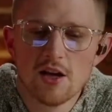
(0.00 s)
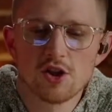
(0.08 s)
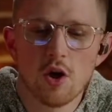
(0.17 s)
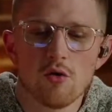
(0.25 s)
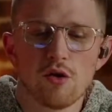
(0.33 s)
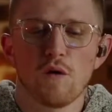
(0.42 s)

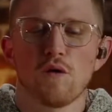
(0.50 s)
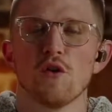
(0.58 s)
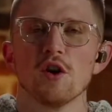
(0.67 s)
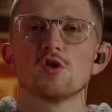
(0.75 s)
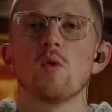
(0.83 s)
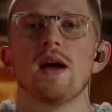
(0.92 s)
So the
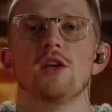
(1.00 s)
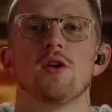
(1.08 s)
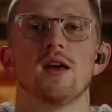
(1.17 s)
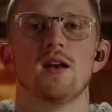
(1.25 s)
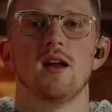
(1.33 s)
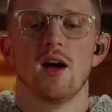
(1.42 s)
first way you
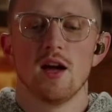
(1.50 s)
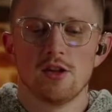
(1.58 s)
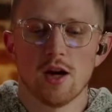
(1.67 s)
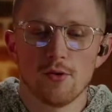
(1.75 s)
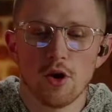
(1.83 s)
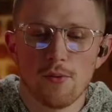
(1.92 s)
can
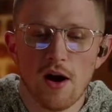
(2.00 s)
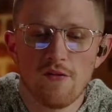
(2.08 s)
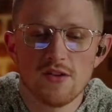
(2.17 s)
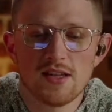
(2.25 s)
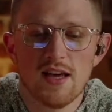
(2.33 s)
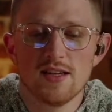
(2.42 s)
double your
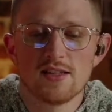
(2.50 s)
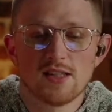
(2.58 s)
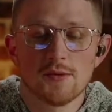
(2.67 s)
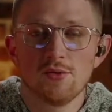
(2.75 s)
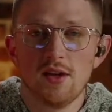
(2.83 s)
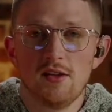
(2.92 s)
profits is
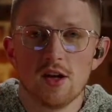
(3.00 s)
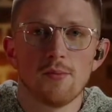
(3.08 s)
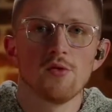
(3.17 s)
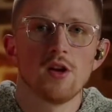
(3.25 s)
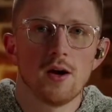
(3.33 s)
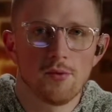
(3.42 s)
simply
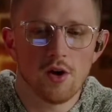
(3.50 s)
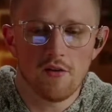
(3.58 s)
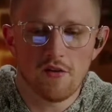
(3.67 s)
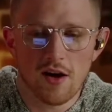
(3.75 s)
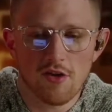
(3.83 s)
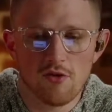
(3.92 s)
double the number
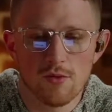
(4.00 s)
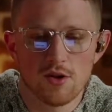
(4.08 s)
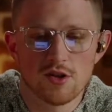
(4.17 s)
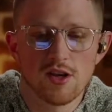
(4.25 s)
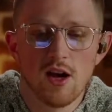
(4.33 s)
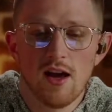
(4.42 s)
of
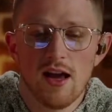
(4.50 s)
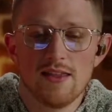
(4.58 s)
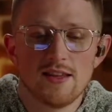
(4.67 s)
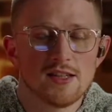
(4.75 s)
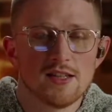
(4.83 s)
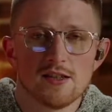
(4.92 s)
customers. And
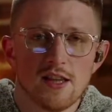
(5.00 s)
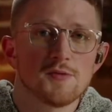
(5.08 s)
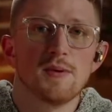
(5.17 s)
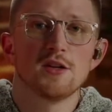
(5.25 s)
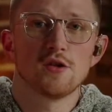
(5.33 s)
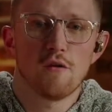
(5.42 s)
this
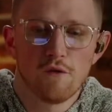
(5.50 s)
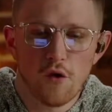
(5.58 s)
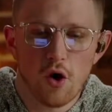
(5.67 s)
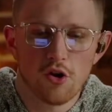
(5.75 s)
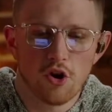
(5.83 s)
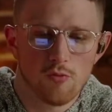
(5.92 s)
means
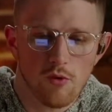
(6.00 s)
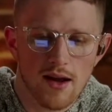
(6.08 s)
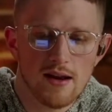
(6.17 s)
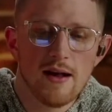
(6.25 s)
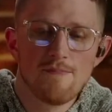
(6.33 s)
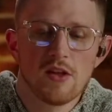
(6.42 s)
volume,
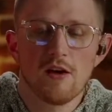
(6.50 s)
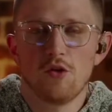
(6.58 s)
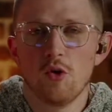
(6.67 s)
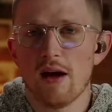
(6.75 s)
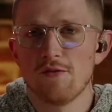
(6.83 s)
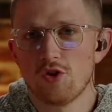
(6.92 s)
right? If
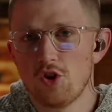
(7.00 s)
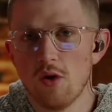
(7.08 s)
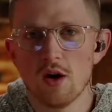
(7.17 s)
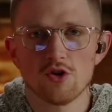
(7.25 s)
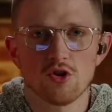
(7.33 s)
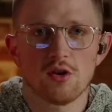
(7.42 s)
you have
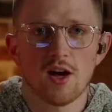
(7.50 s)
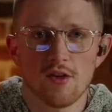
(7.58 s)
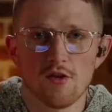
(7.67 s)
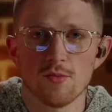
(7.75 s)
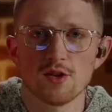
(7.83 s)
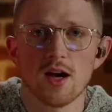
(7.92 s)
200
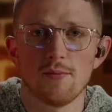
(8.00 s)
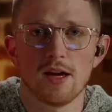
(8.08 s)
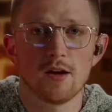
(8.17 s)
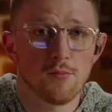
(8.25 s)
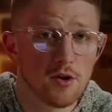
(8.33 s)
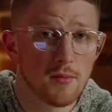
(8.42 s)
customers coming
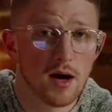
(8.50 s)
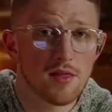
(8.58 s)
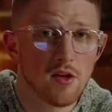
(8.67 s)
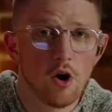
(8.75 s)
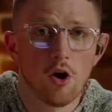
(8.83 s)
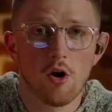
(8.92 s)
in per
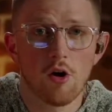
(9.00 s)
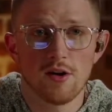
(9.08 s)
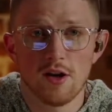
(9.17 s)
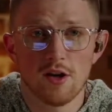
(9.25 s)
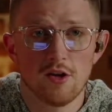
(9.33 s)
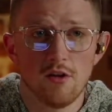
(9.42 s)
month, all you
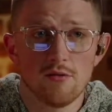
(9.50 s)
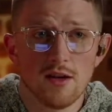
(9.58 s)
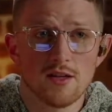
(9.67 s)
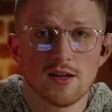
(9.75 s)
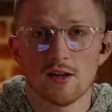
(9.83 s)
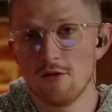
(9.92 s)
need to do
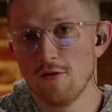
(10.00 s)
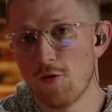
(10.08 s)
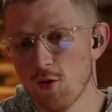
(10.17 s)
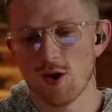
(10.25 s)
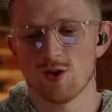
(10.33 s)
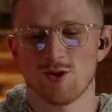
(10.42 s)
is get to
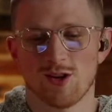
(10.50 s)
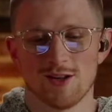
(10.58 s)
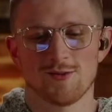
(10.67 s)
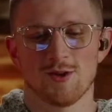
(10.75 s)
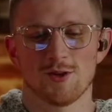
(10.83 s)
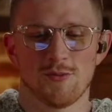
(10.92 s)
400
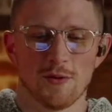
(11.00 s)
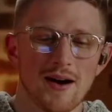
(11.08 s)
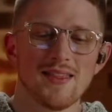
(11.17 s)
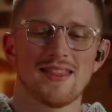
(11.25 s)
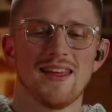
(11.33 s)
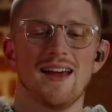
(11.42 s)
customers per
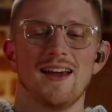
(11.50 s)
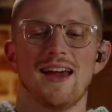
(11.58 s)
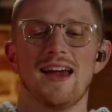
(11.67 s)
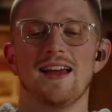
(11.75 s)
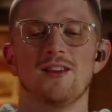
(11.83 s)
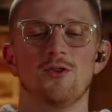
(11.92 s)
month,
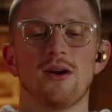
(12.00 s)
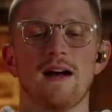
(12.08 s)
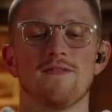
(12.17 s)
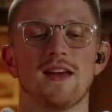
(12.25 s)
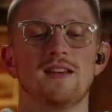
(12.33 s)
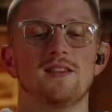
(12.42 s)
and you
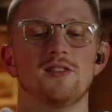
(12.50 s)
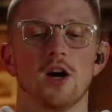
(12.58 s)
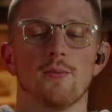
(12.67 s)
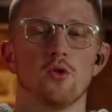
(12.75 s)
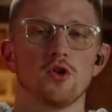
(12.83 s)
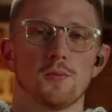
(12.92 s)
have then
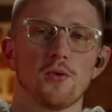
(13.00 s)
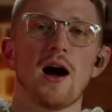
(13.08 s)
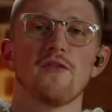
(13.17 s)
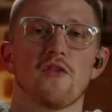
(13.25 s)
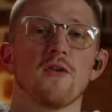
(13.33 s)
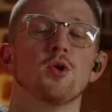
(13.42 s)
doubled the
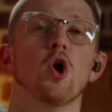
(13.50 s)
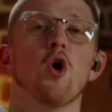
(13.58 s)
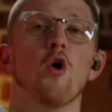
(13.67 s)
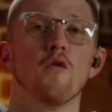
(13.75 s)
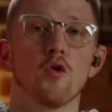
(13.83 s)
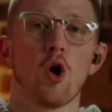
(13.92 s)
profit from an
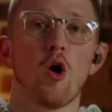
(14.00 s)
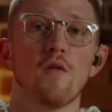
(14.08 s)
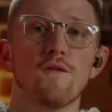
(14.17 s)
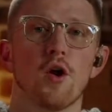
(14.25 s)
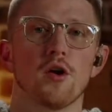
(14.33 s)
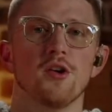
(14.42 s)
overall
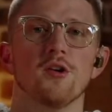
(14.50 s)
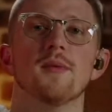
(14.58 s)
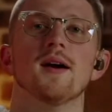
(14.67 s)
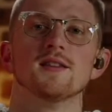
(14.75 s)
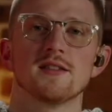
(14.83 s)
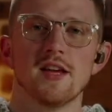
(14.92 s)

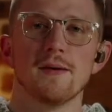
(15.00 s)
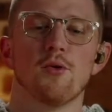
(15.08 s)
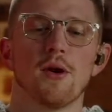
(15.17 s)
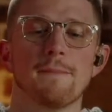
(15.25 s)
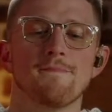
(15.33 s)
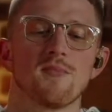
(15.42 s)
volume
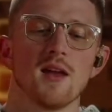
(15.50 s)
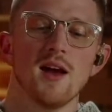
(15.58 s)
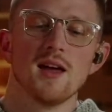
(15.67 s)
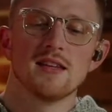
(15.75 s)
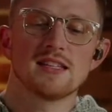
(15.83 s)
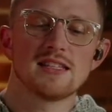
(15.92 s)
standpoint.
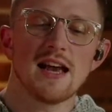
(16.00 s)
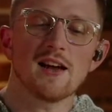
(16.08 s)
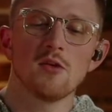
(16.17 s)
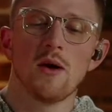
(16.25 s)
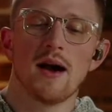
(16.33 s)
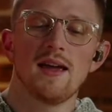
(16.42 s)
The
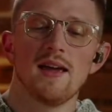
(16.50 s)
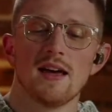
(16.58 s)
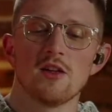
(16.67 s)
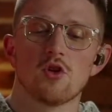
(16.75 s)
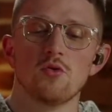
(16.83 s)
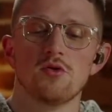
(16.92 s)
second way
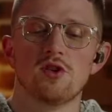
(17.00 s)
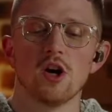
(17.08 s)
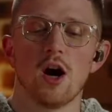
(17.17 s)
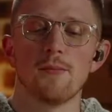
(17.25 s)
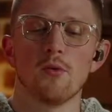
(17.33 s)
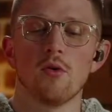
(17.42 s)
is to
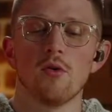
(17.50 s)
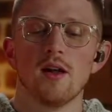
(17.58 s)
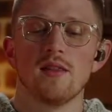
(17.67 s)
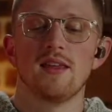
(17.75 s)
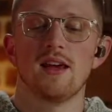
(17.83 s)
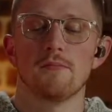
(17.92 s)
double
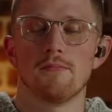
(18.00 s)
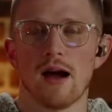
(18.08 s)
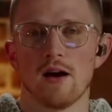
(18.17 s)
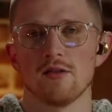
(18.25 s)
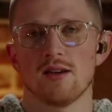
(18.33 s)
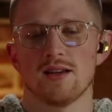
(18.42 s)
the
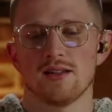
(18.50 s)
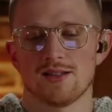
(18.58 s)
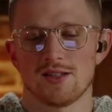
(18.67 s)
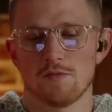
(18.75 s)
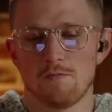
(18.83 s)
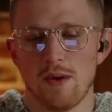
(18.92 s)
amount
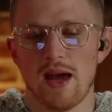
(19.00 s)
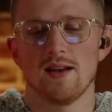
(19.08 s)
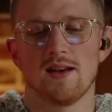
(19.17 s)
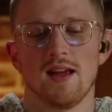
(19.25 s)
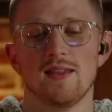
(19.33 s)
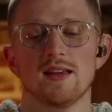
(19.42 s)

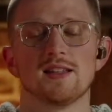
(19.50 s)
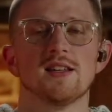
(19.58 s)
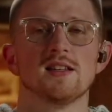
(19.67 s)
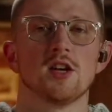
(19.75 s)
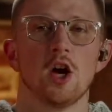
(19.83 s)
spent. And this is